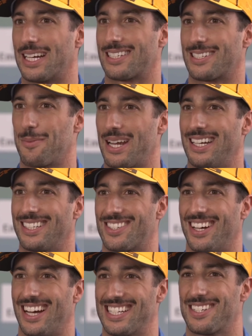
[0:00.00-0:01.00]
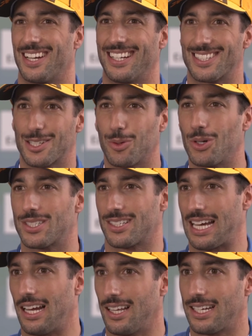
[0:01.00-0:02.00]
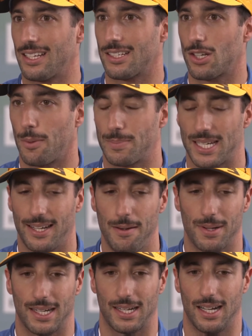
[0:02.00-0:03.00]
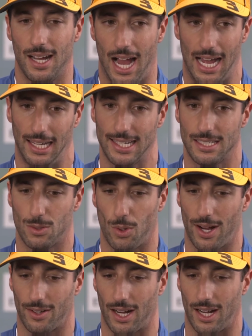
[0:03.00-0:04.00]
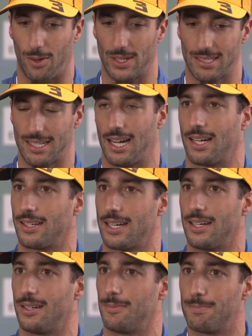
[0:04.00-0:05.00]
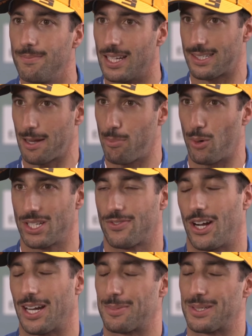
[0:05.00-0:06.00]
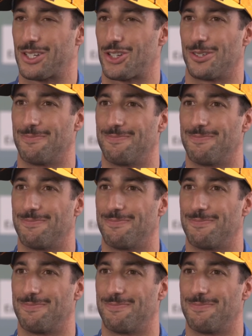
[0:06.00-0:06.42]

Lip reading: I mean, it's towards the tail end of the top 10, but at least we're starting in a, let's say, points fighting position.